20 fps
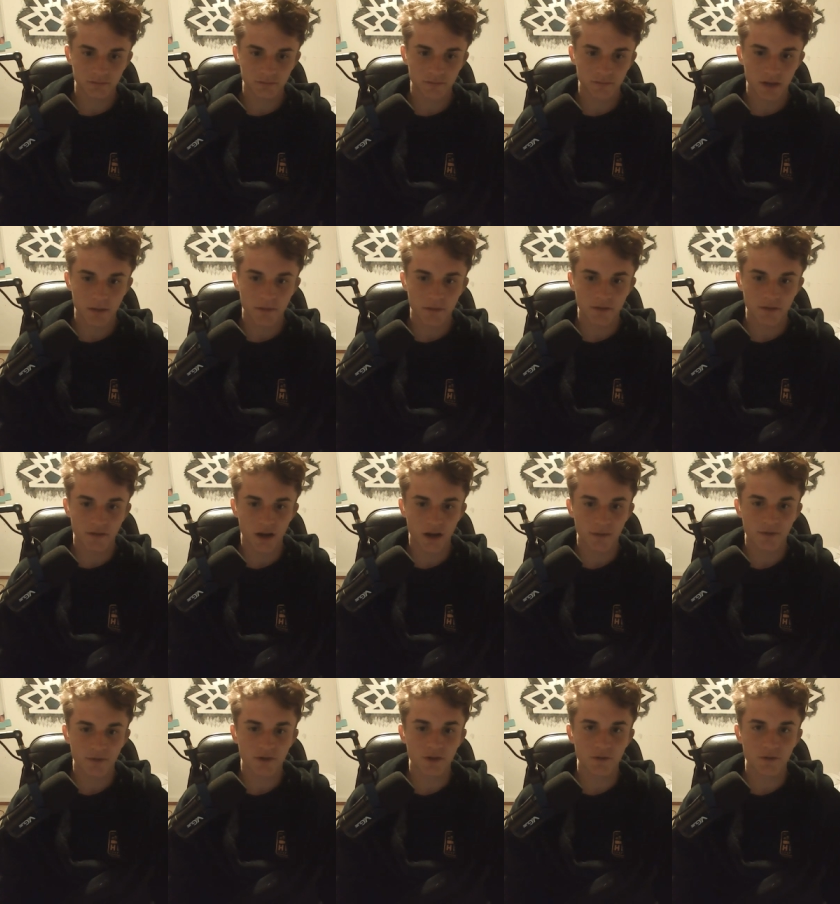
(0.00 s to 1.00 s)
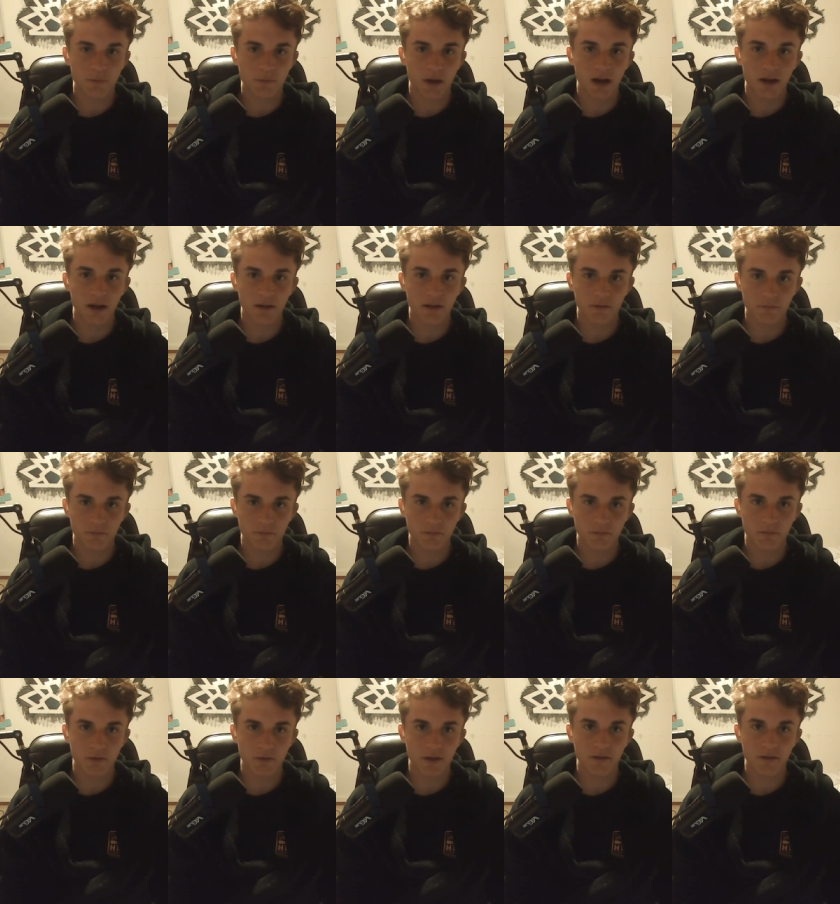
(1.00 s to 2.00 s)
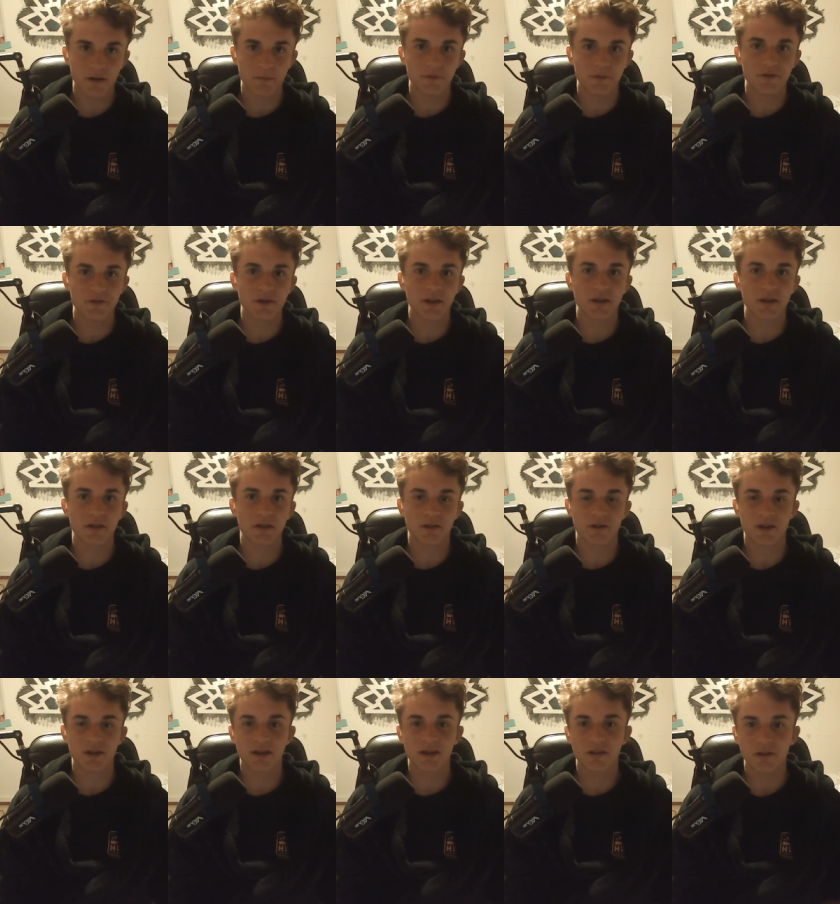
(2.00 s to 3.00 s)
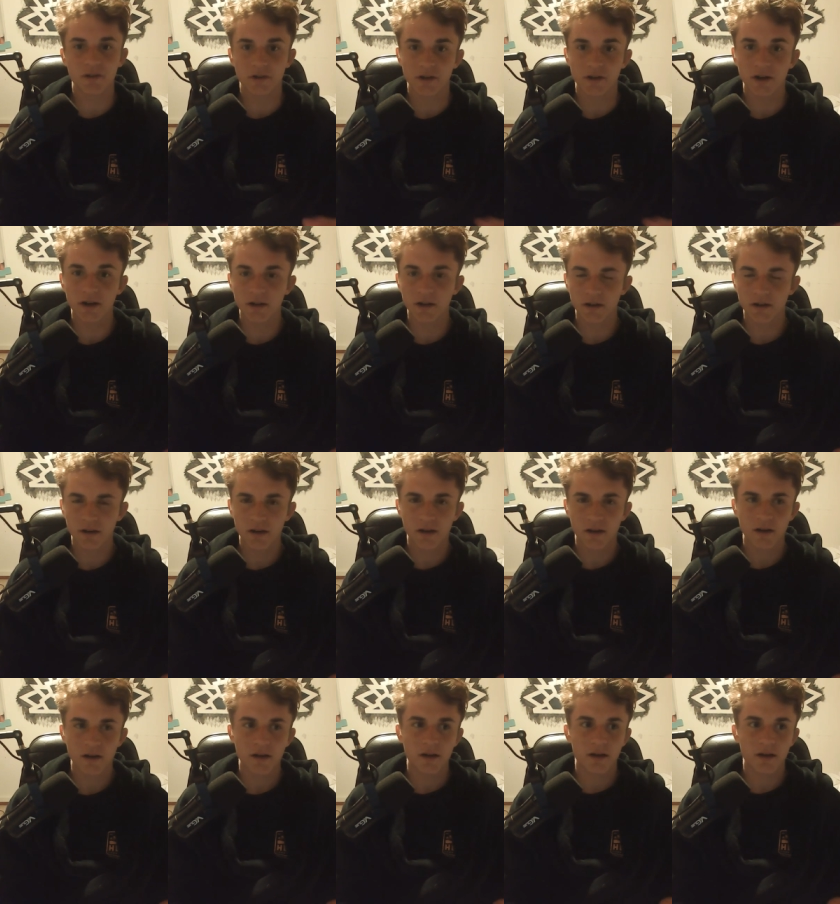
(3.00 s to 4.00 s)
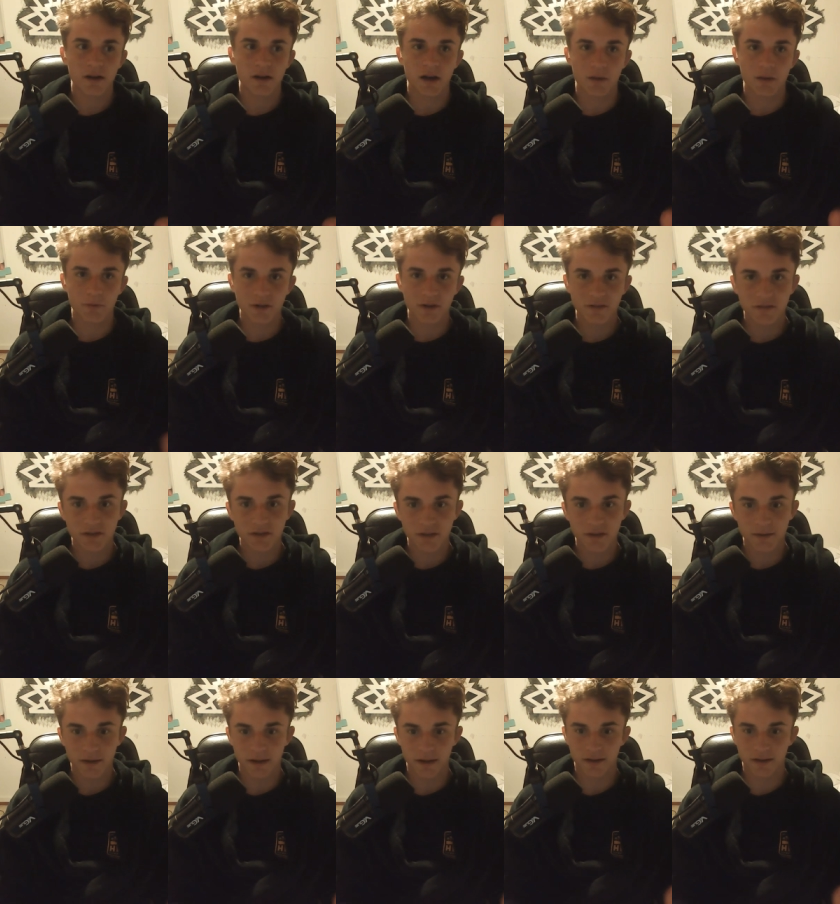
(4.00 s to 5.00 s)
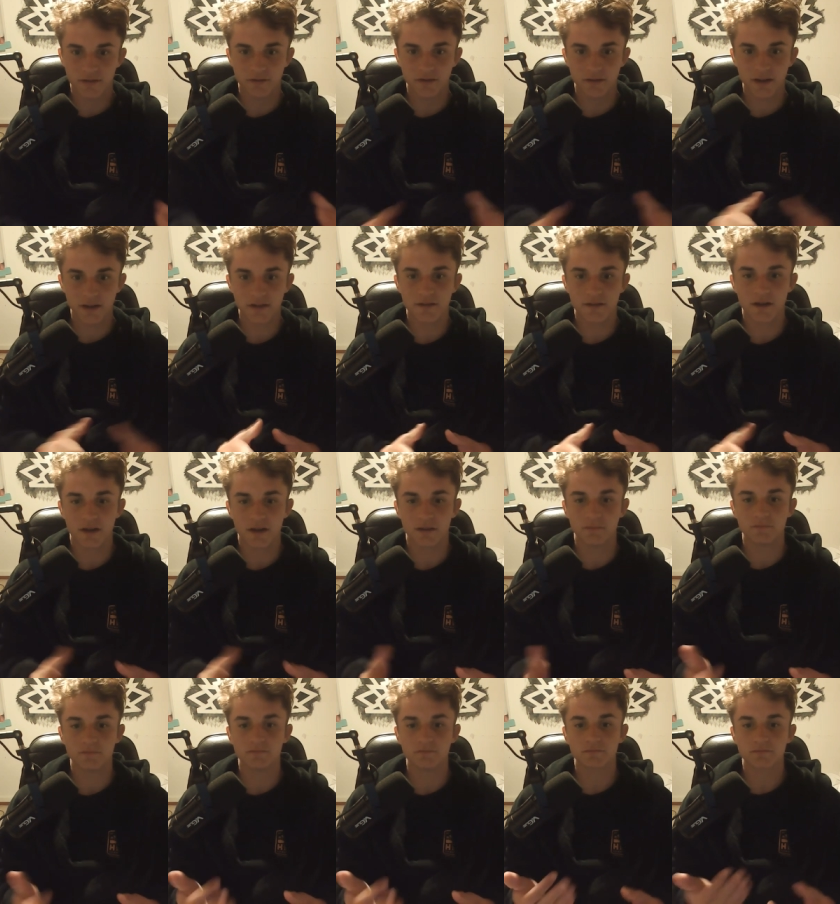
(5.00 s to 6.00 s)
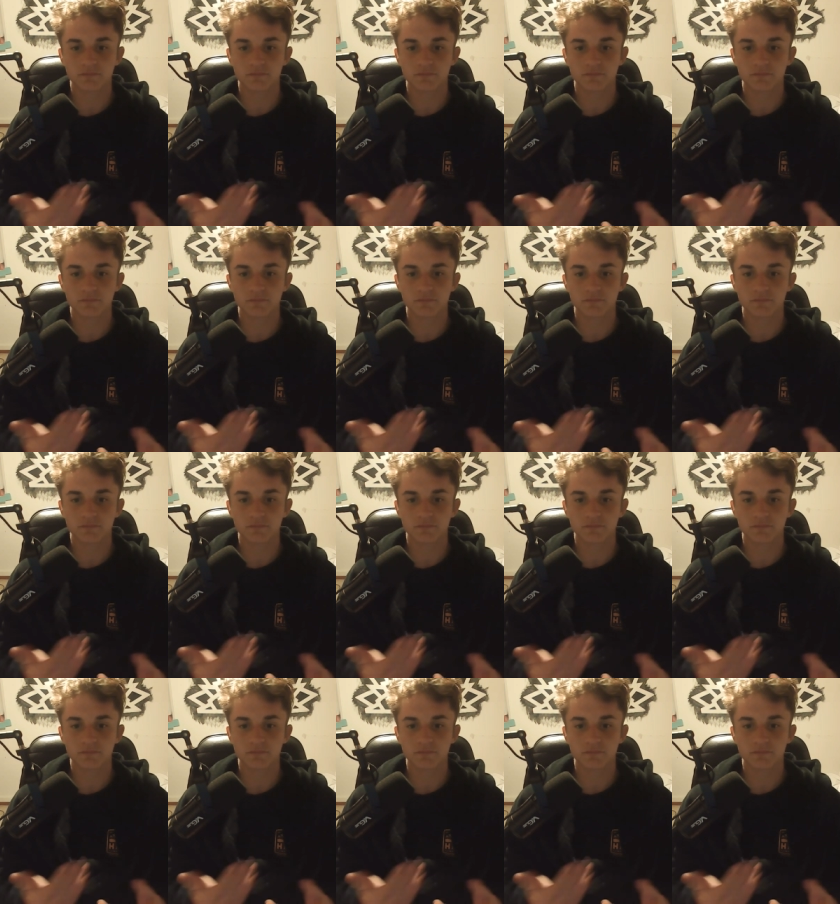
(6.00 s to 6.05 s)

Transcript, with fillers: And the time just goes by, whether I'm using it correctly or not. I waste it, and it's dead time.